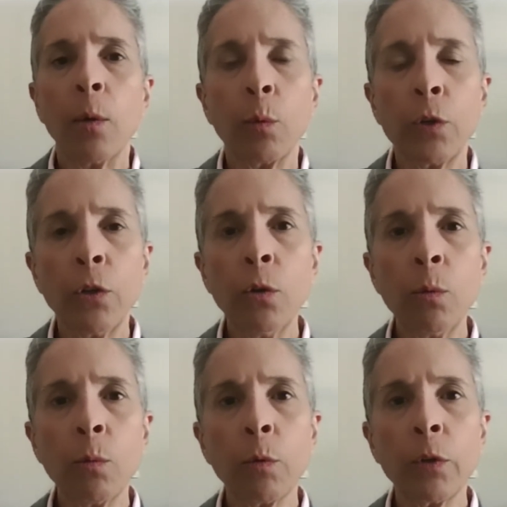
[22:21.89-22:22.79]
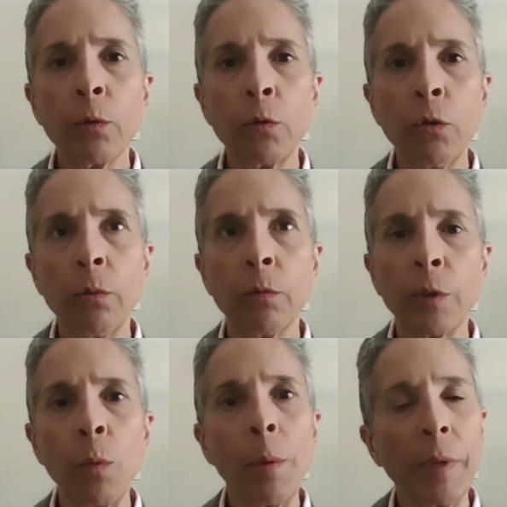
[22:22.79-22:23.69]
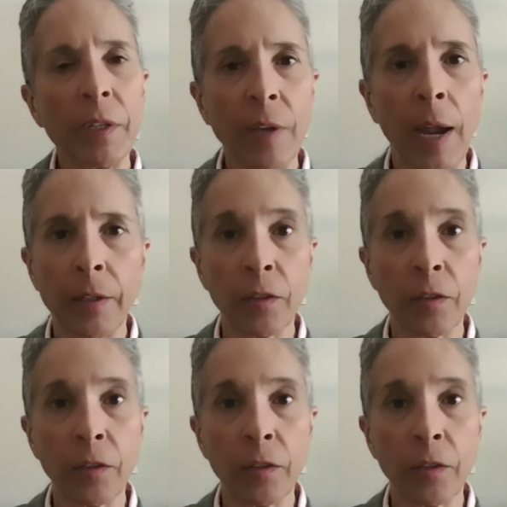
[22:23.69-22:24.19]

Will someone be assigned